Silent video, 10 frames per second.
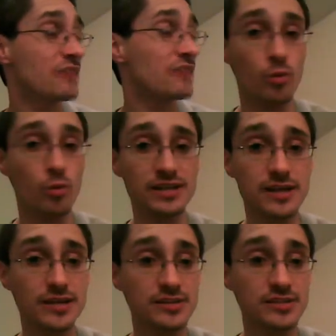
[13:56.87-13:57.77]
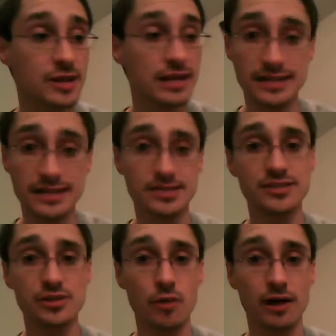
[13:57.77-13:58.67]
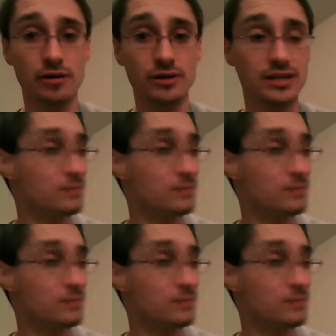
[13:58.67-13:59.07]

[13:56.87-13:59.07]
For what it does it well.